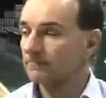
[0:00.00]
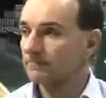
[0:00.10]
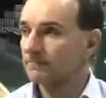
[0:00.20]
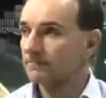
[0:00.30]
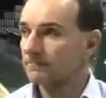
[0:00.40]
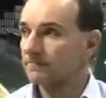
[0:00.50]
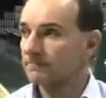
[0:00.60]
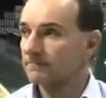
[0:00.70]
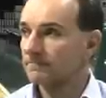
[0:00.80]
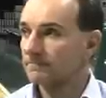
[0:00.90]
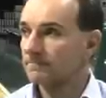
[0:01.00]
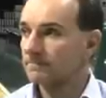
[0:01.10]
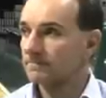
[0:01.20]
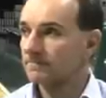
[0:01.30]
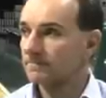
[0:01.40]

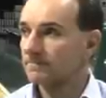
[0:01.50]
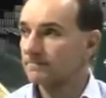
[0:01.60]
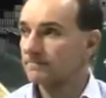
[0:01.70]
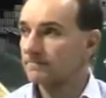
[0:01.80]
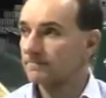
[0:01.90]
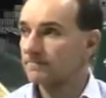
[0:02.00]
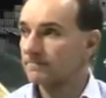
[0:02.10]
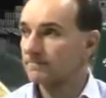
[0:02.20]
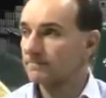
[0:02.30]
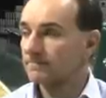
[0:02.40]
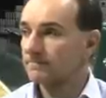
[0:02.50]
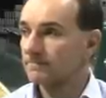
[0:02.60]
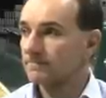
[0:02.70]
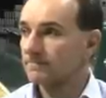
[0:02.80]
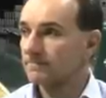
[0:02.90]

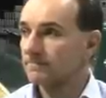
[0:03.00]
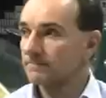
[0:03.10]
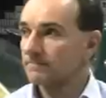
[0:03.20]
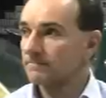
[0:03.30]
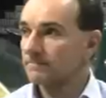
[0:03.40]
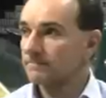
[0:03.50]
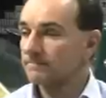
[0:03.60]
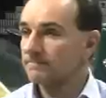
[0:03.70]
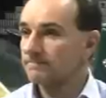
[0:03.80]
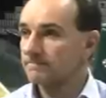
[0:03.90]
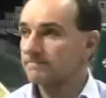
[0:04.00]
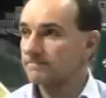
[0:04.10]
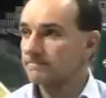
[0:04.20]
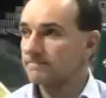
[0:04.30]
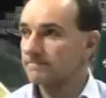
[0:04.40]

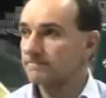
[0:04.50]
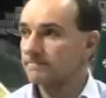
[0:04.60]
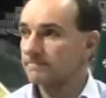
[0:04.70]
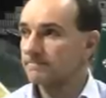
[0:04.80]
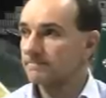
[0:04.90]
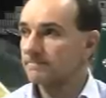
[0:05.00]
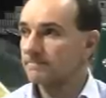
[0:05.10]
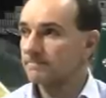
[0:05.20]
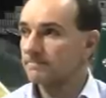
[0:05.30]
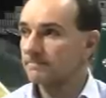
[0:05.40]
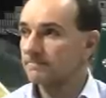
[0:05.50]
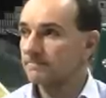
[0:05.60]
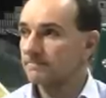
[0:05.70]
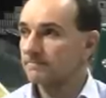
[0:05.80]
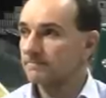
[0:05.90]

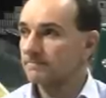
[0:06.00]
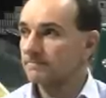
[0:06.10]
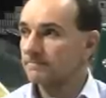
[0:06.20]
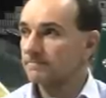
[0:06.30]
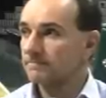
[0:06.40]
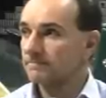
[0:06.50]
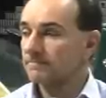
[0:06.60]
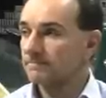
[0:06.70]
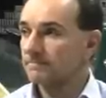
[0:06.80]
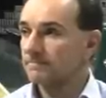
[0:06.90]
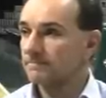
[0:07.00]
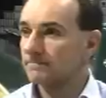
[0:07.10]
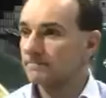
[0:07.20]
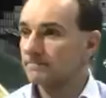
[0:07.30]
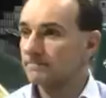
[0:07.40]

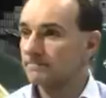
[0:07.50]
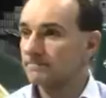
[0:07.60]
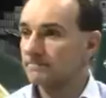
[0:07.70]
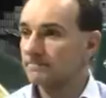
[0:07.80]
No words are spoken by the person on screen.